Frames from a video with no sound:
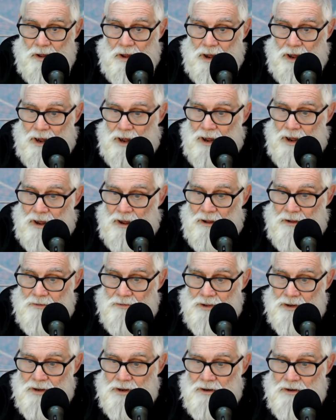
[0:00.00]
Uh,
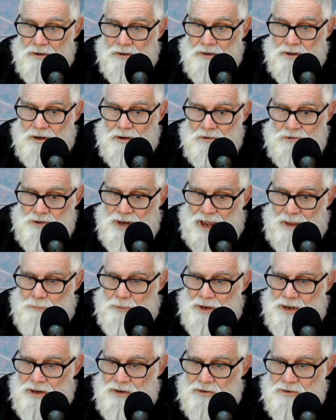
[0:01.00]
the little little
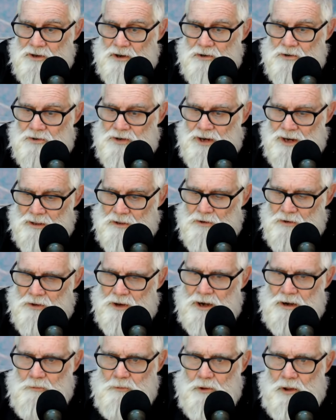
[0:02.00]
Japanese little tickler
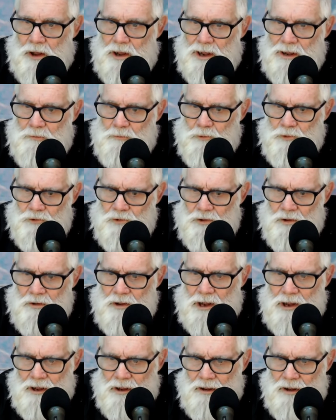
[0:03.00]
there uh, was
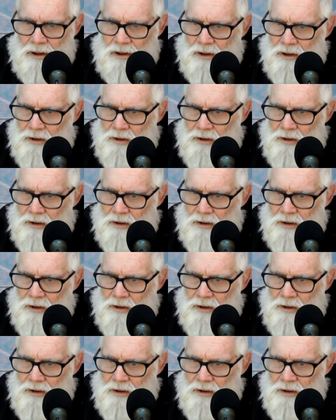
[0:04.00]
uh,